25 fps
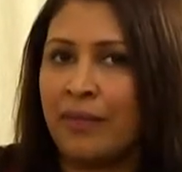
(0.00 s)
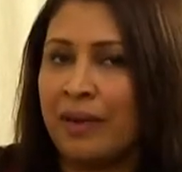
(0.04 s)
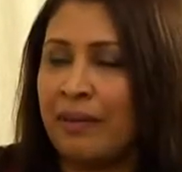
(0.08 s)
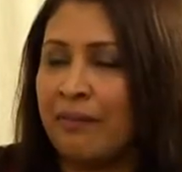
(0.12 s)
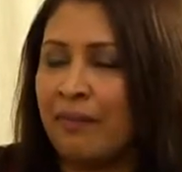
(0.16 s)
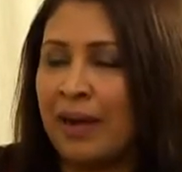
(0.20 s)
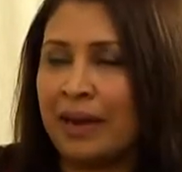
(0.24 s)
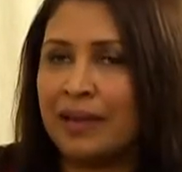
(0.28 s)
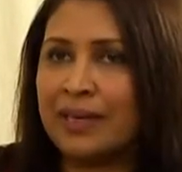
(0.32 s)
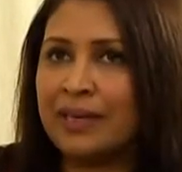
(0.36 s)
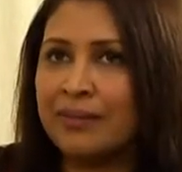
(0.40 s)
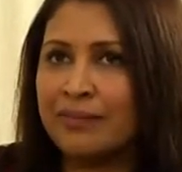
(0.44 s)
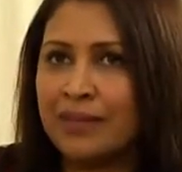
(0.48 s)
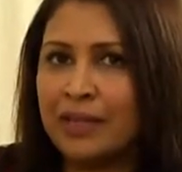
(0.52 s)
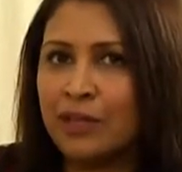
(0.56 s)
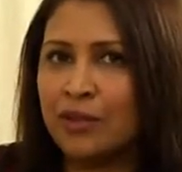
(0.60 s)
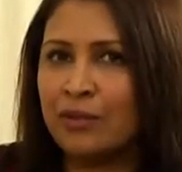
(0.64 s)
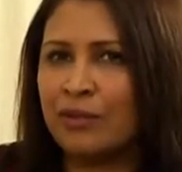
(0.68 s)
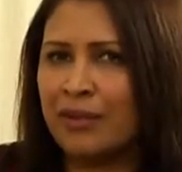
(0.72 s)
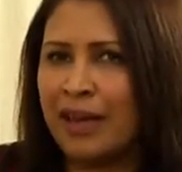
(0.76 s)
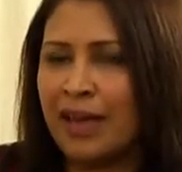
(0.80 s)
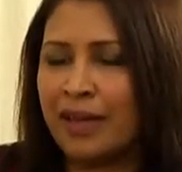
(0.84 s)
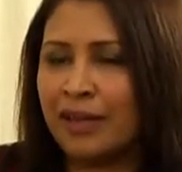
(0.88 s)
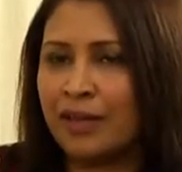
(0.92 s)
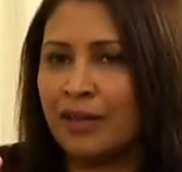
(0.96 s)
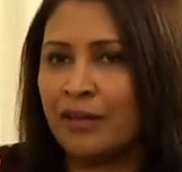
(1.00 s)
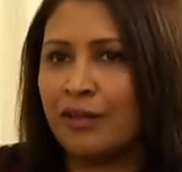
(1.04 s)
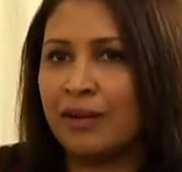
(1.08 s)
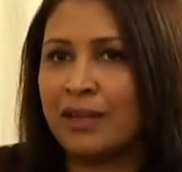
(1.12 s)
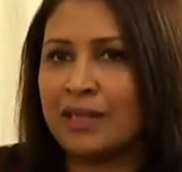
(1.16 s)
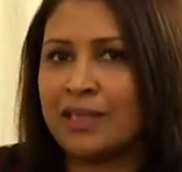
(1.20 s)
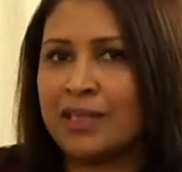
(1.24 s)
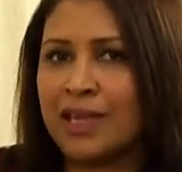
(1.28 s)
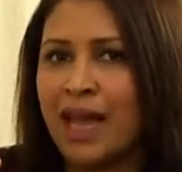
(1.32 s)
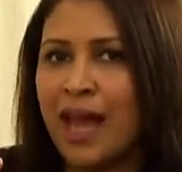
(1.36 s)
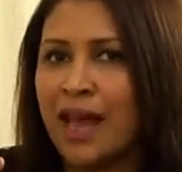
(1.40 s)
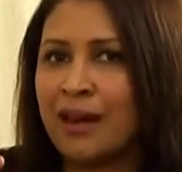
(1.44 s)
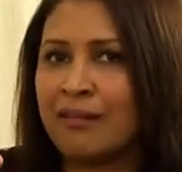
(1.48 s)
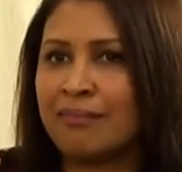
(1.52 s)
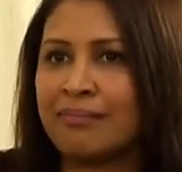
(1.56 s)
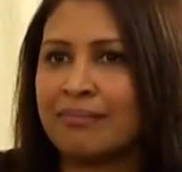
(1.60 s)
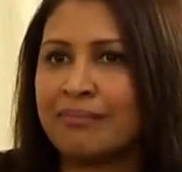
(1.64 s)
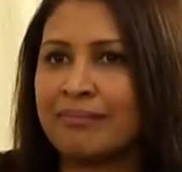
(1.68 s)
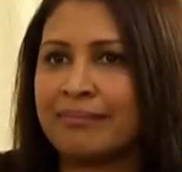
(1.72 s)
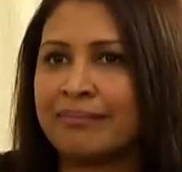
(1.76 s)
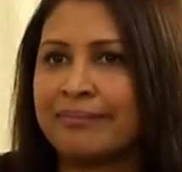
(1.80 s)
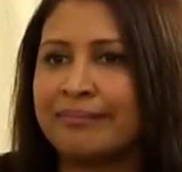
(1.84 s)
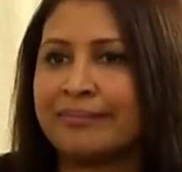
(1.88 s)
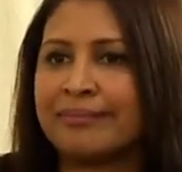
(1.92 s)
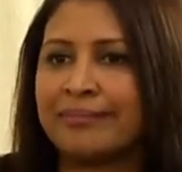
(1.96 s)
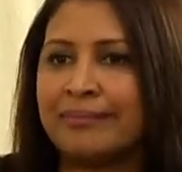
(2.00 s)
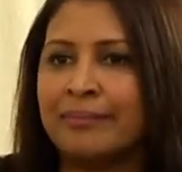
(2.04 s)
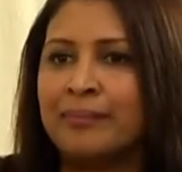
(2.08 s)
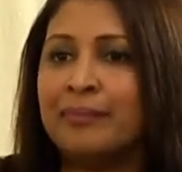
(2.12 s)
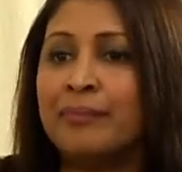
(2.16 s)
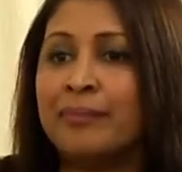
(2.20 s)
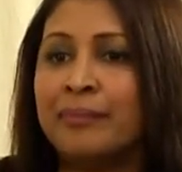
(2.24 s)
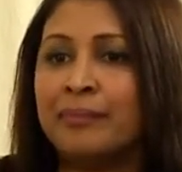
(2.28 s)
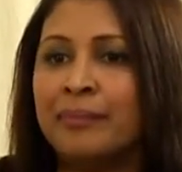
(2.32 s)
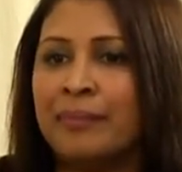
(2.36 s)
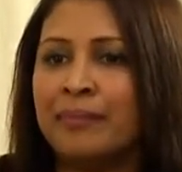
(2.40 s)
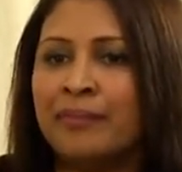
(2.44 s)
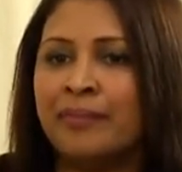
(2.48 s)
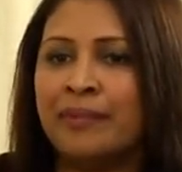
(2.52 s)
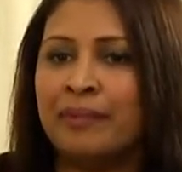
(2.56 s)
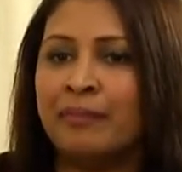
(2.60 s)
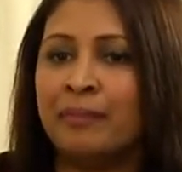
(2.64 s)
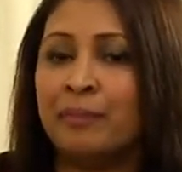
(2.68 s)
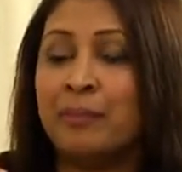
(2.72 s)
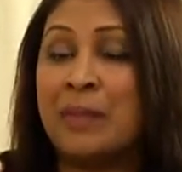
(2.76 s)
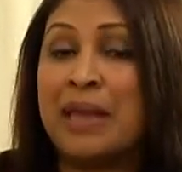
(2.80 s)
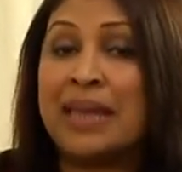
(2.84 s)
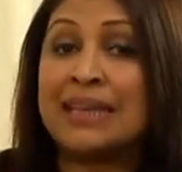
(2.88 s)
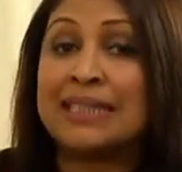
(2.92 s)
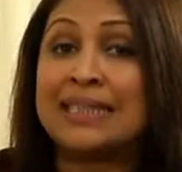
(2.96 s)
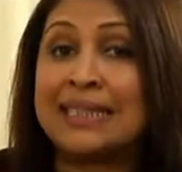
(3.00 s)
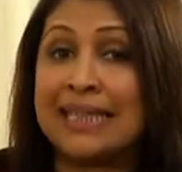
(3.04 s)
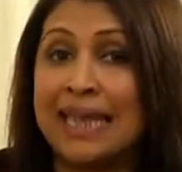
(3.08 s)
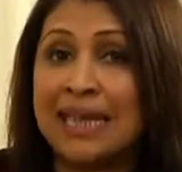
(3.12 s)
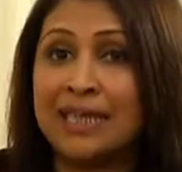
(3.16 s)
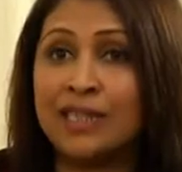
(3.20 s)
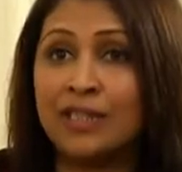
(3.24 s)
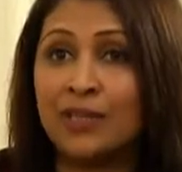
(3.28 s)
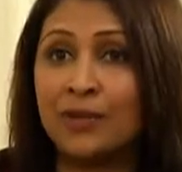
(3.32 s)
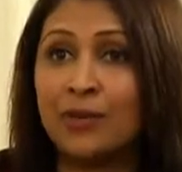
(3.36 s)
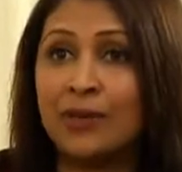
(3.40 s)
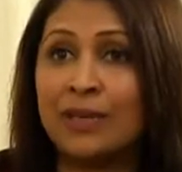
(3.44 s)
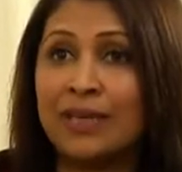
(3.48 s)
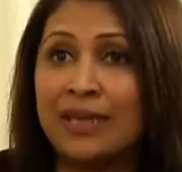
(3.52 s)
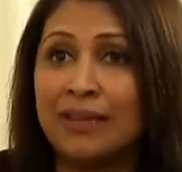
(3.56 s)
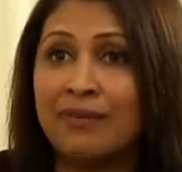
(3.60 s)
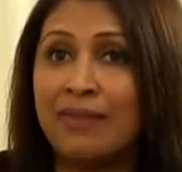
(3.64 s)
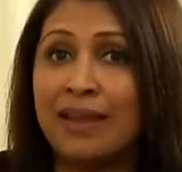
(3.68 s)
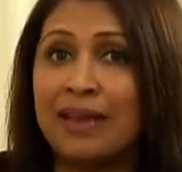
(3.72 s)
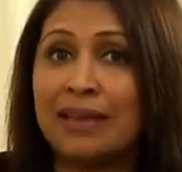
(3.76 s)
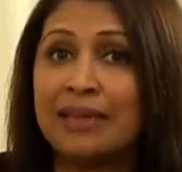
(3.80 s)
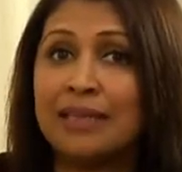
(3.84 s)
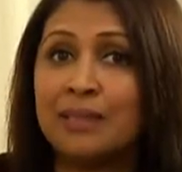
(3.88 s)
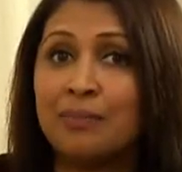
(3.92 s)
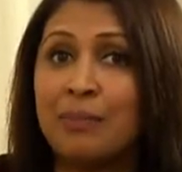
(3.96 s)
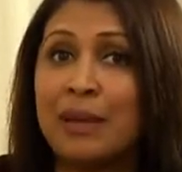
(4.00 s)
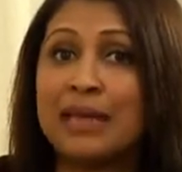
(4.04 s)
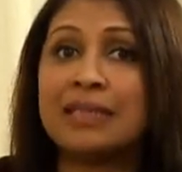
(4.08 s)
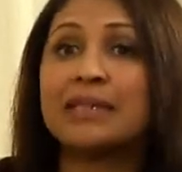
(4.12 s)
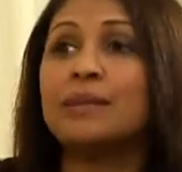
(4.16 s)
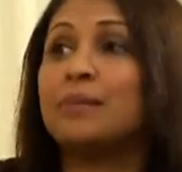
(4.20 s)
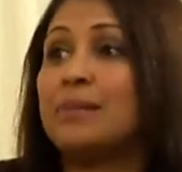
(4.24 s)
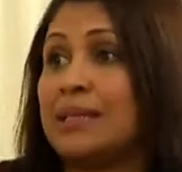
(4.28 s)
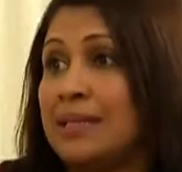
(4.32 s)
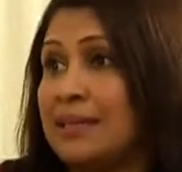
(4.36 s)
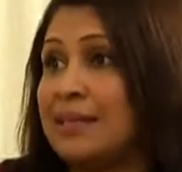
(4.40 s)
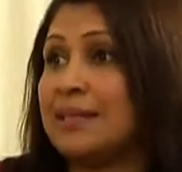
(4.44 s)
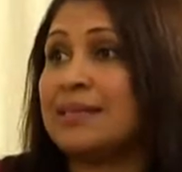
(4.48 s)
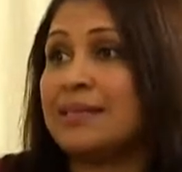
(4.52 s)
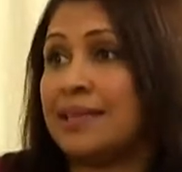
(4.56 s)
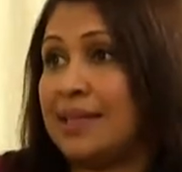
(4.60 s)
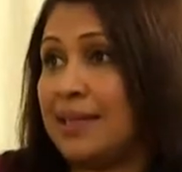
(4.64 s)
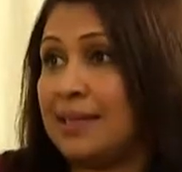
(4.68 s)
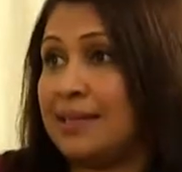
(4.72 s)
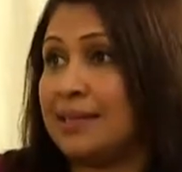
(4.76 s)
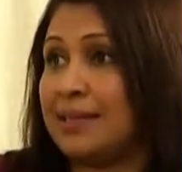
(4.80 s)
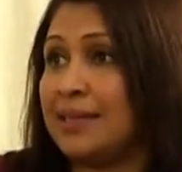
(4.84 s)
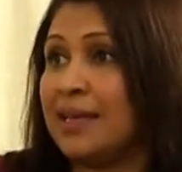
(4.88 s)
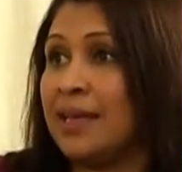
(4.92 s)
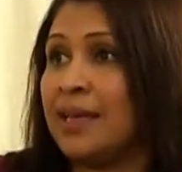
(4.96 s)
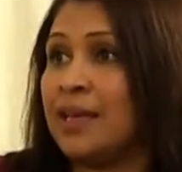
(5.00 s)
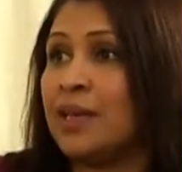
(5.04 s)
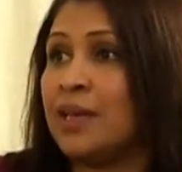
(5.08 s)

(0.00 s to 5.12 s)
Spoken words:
Whatever you HR makes sense only when it makes a business case.